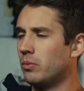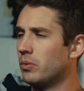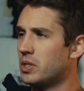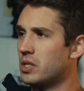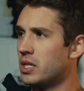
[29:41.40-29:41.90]

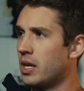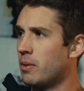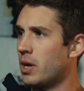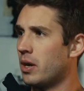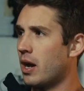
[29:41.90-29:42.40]
What's the saying
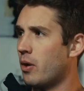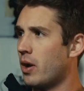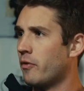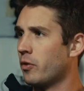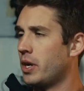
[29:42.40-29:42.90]
about how
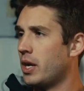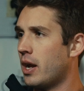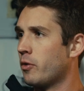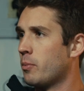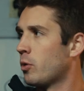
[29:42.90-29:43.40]
every
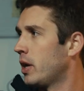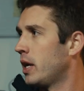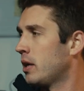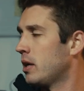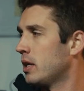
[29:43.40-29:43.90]

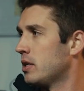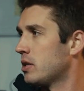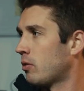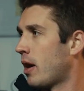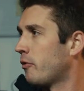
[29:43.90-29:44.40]
Marine is
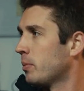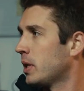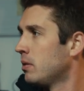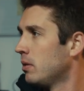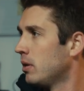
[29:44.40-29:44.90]
a
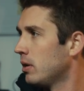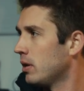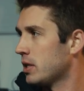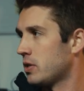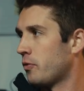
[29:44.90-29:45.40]
rifleman?
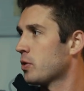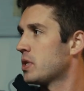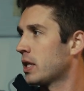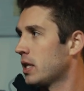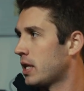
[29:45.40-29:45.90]
That's the first
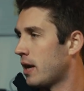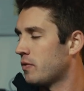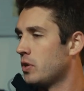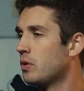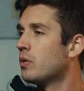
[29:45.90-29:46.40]
thing that they have
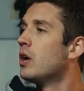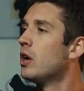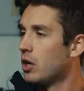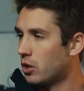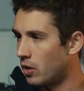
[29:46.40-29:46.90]
to do.
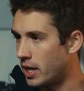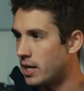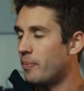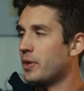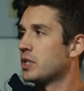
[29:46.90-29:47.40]
Great,
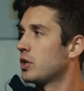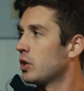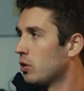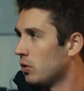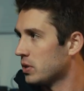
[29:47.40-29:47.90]
yep, that's a
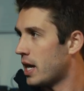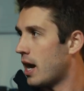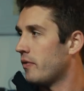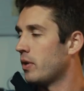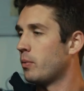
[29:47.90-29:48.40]
good goal to
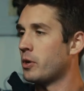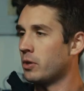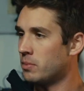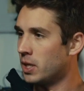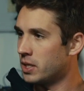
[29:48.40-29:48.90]
have. And when you're
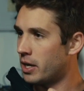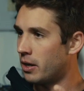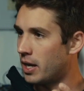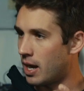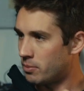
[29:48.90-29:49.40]
in the
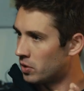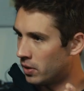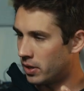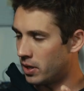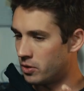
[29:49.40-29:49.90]
military,
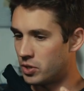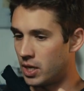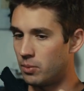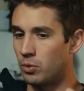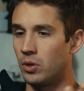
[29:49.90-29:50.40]
absolutely
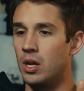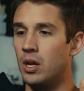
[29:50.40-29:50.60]
understandable.